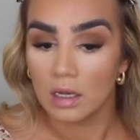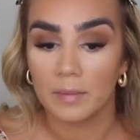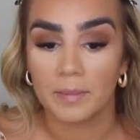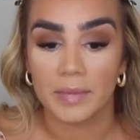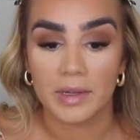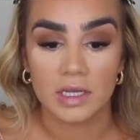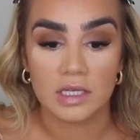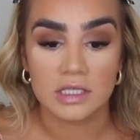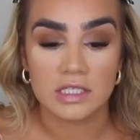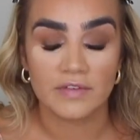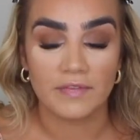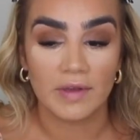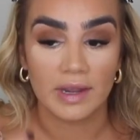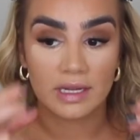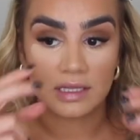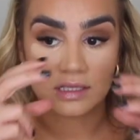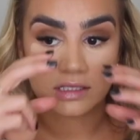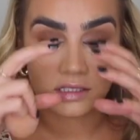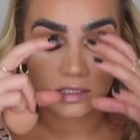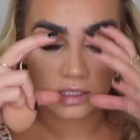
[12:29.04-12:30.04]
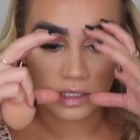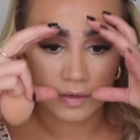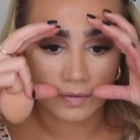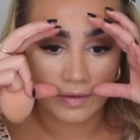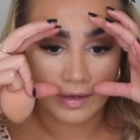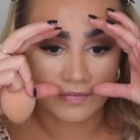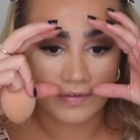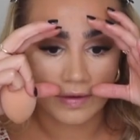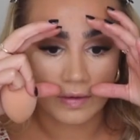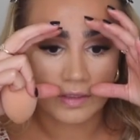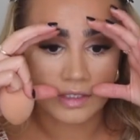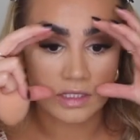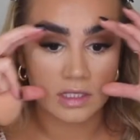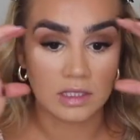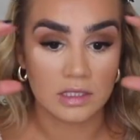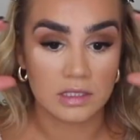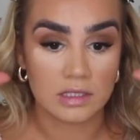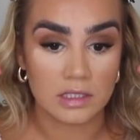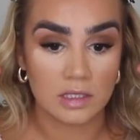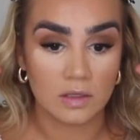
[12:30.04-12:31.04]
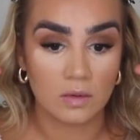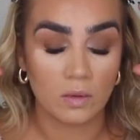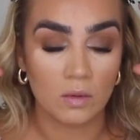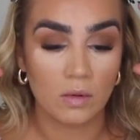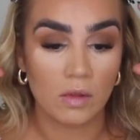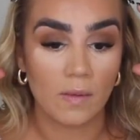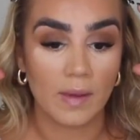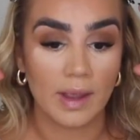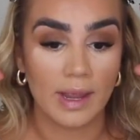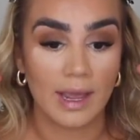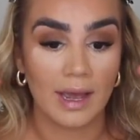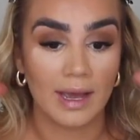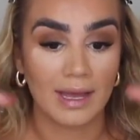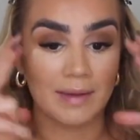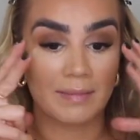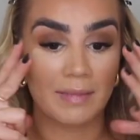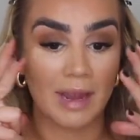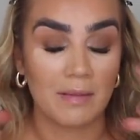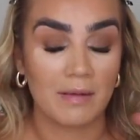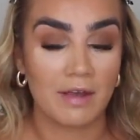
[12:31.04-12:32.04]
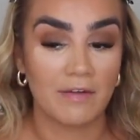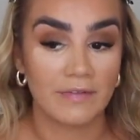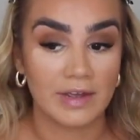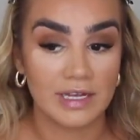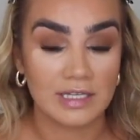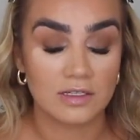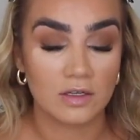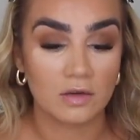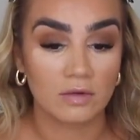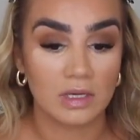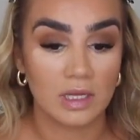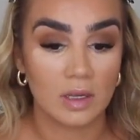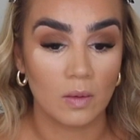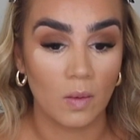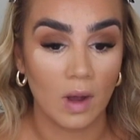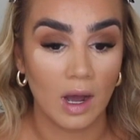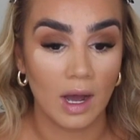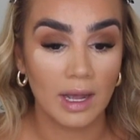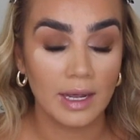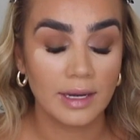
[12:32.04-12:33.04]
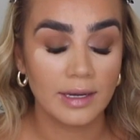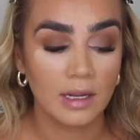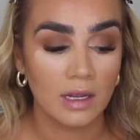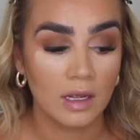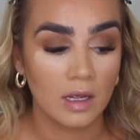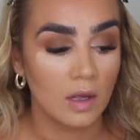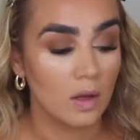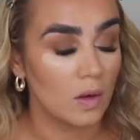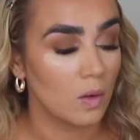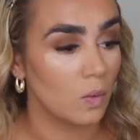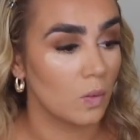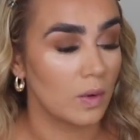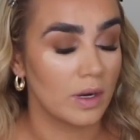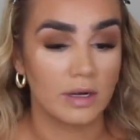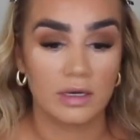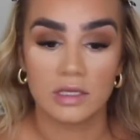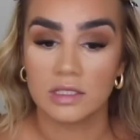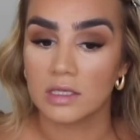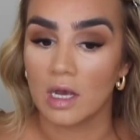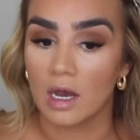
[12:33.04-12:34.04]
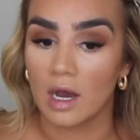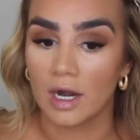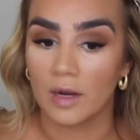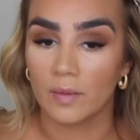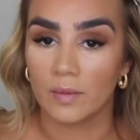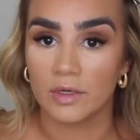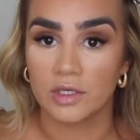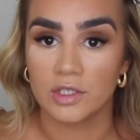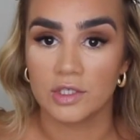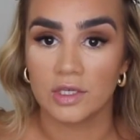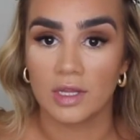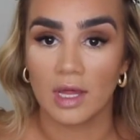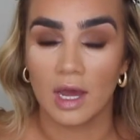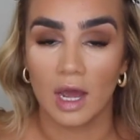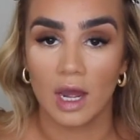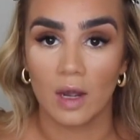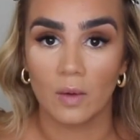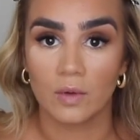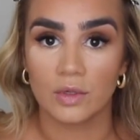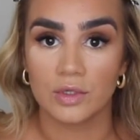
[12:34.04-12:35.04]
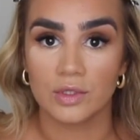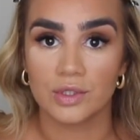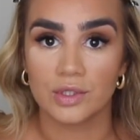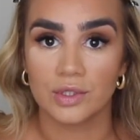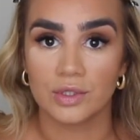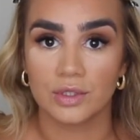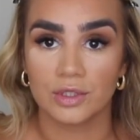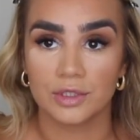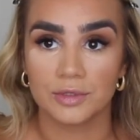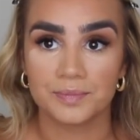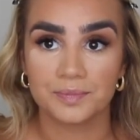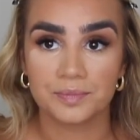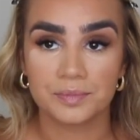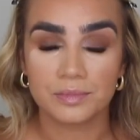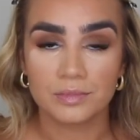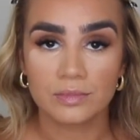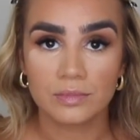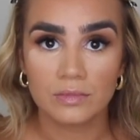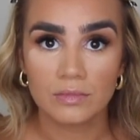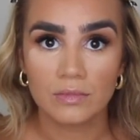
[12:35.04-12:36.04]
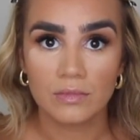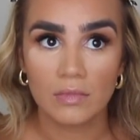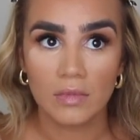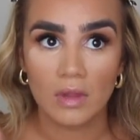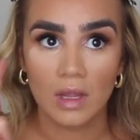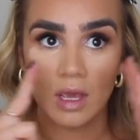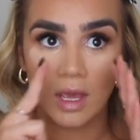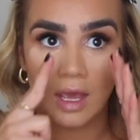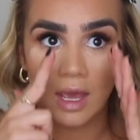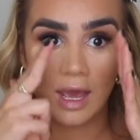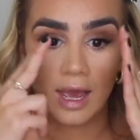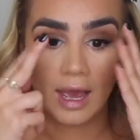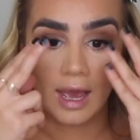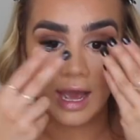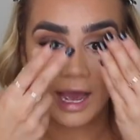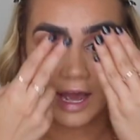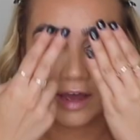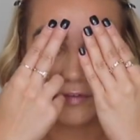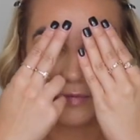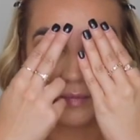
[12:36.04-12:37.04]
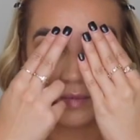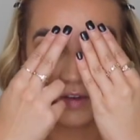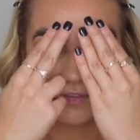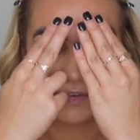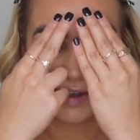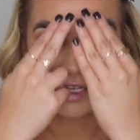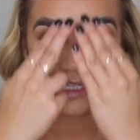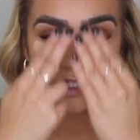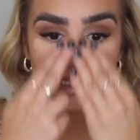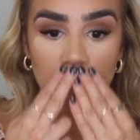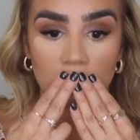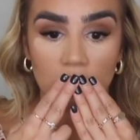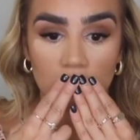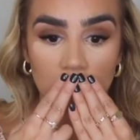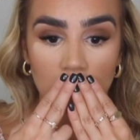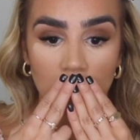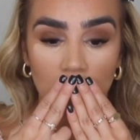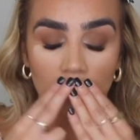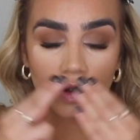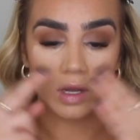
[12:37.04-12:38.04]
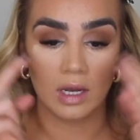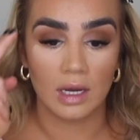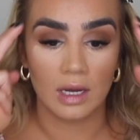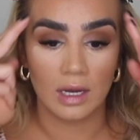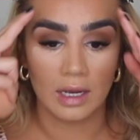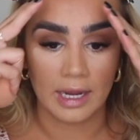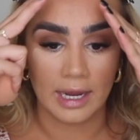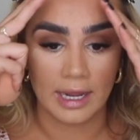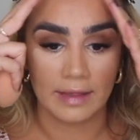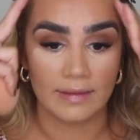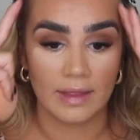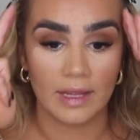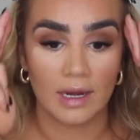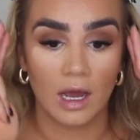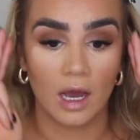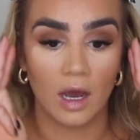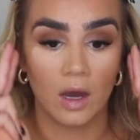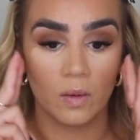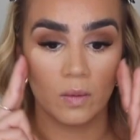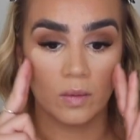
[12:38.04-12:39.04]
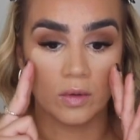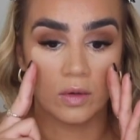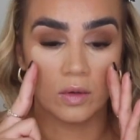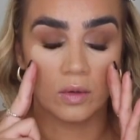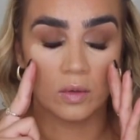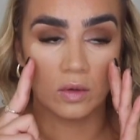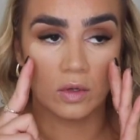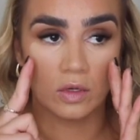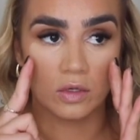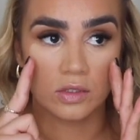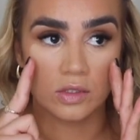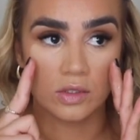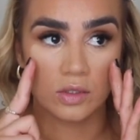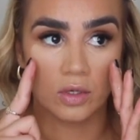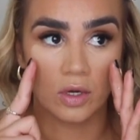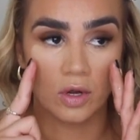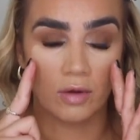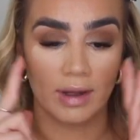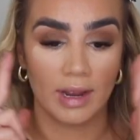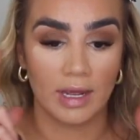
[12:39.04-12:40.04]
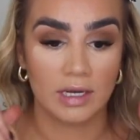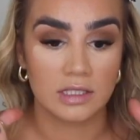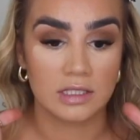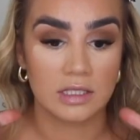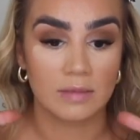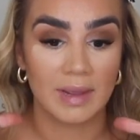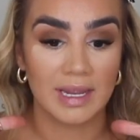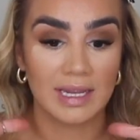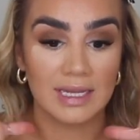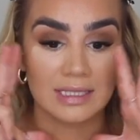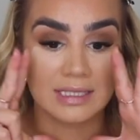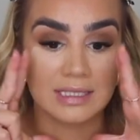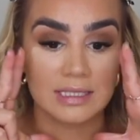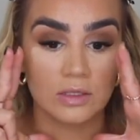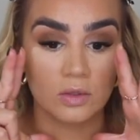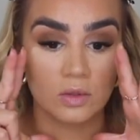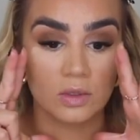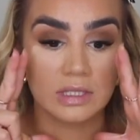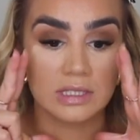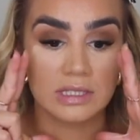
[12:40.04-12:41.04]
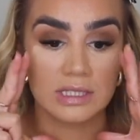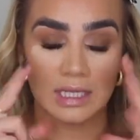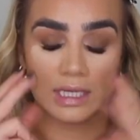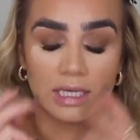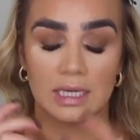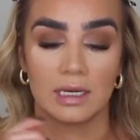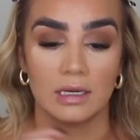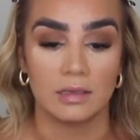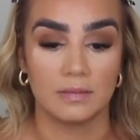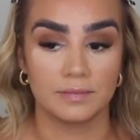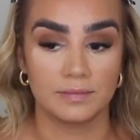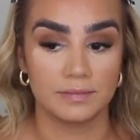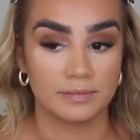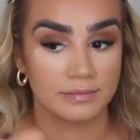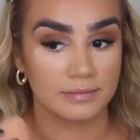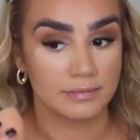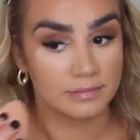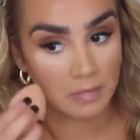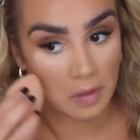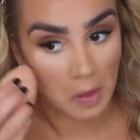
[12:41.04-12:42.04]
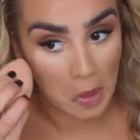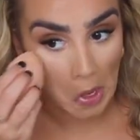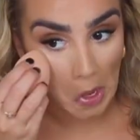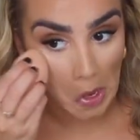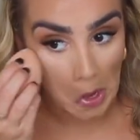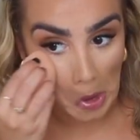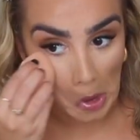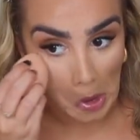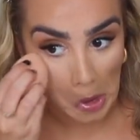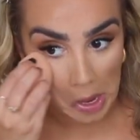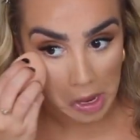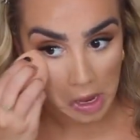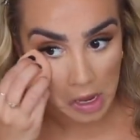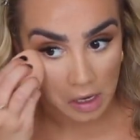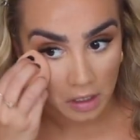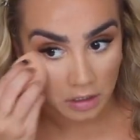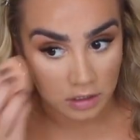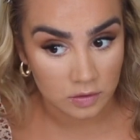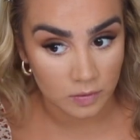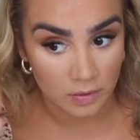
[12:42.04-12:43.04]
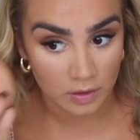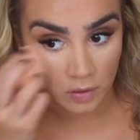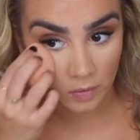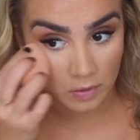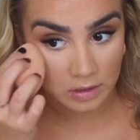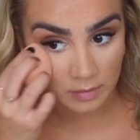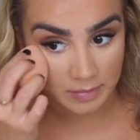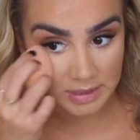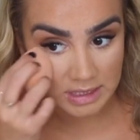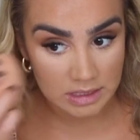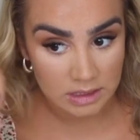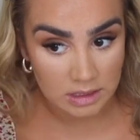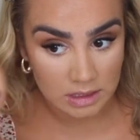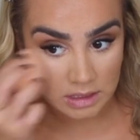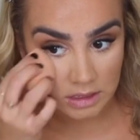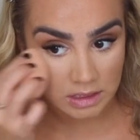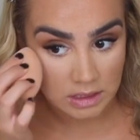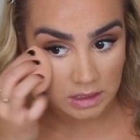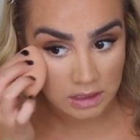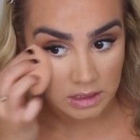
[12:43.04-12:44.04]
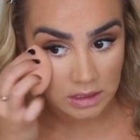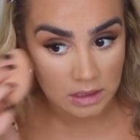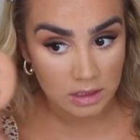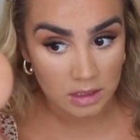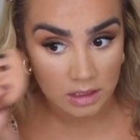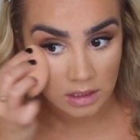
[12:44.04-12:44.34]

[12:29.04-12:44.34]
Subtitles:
Because if I was to conceal all the way out, it'd make my face look really wide. Whereas I don't want to do that. I want to have my face to look longer and then I will contour around to make it look skinnier. Because we all want to be skinty.